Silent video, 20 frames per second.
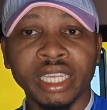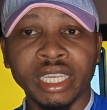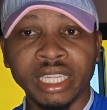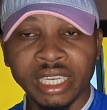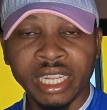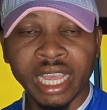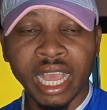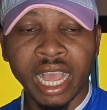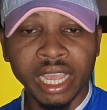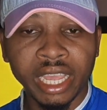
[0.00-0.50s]

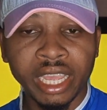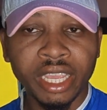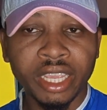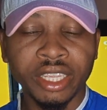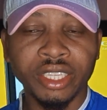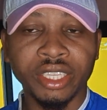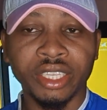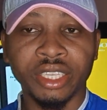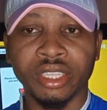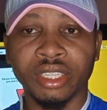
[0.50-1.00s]
in their
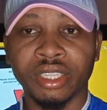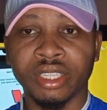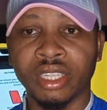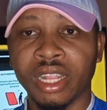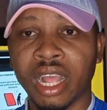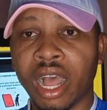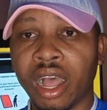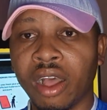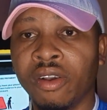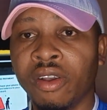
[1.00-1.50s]
ages
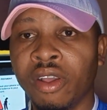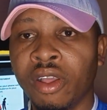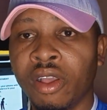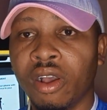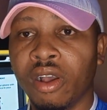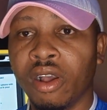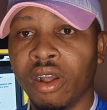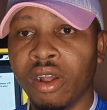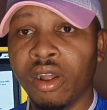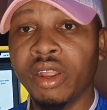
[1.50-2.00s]
now,
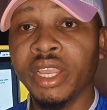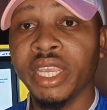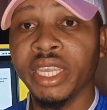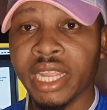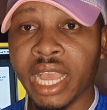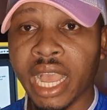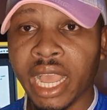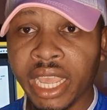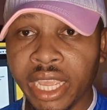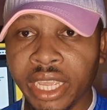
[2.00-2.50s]
or
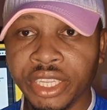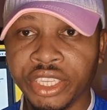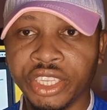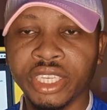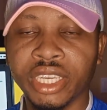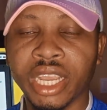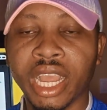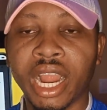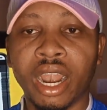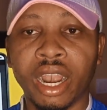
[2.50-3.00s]
in their
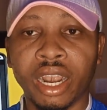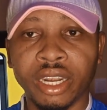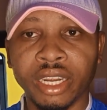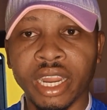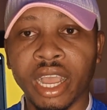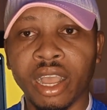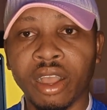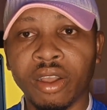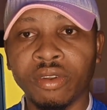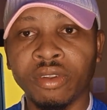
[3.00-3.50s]
age, are
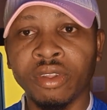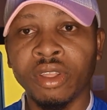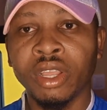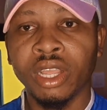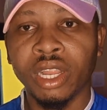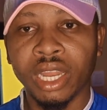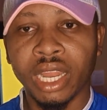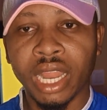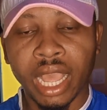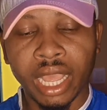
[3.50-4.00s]
now
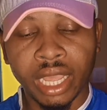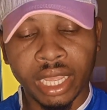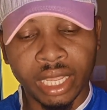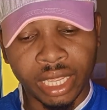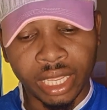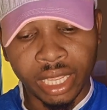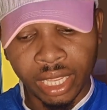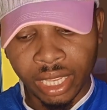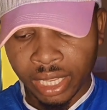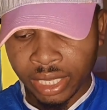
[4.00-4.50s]

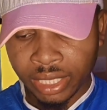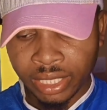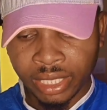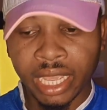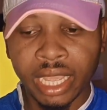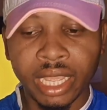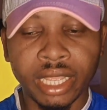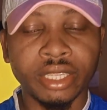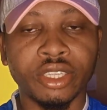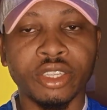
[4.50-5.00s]
like,
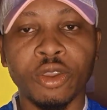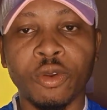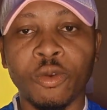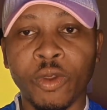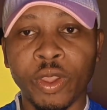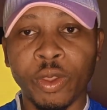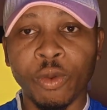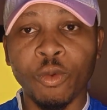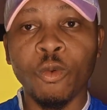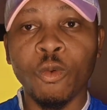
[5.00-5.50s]
yes,
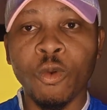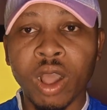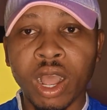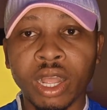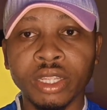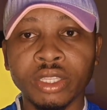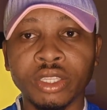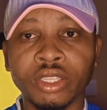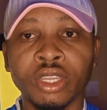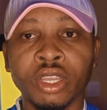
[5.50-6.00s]
we
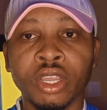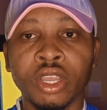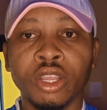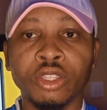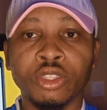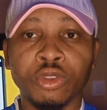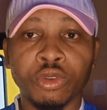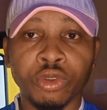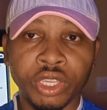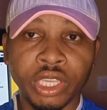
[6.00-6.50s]
want
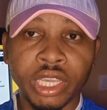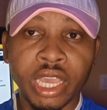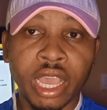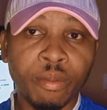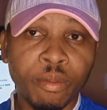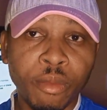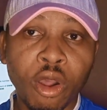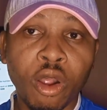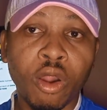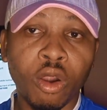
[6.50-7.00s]
to
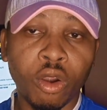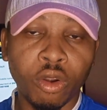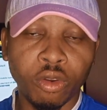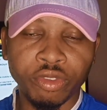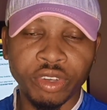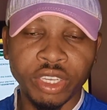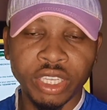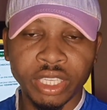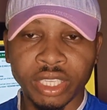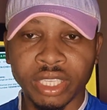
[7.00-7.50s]
hear more
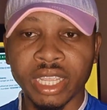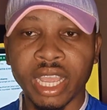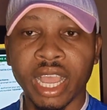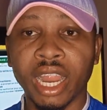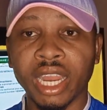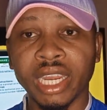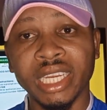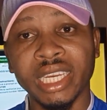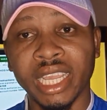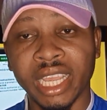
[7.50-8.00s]
of this,
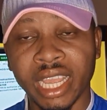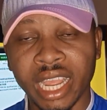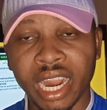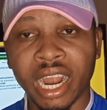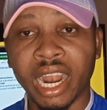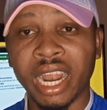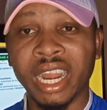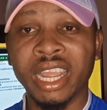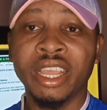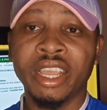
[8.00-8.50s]
and they
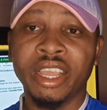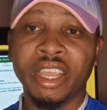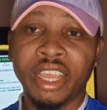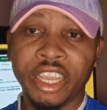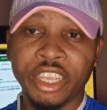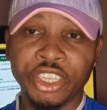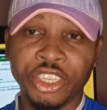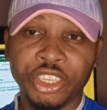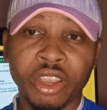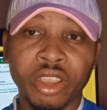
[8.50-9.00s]
are
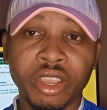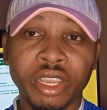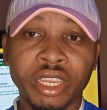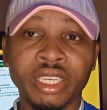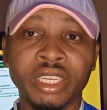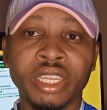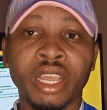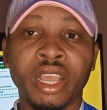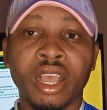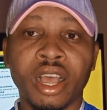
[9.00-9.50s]

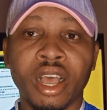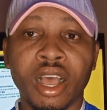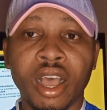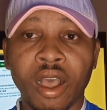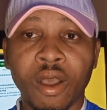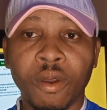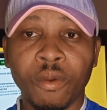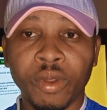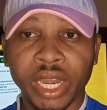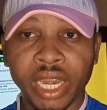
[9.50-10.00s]
enjoying
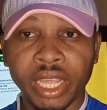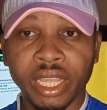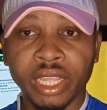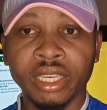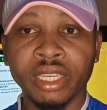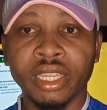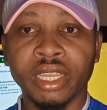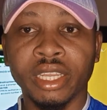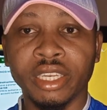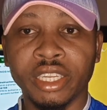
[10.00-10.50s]
uh,
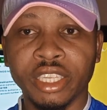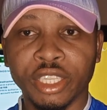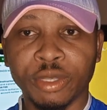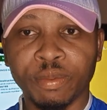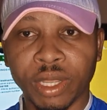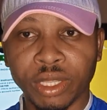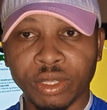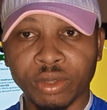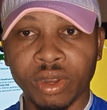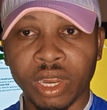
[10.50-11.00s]
within
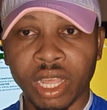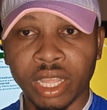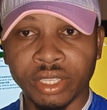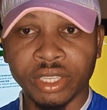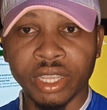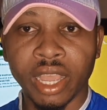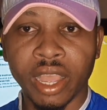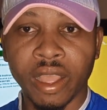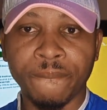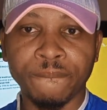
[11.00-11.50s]
this particular
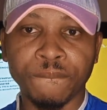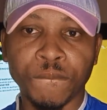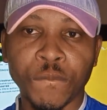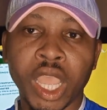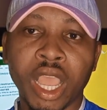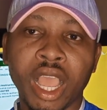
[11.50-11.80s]
time.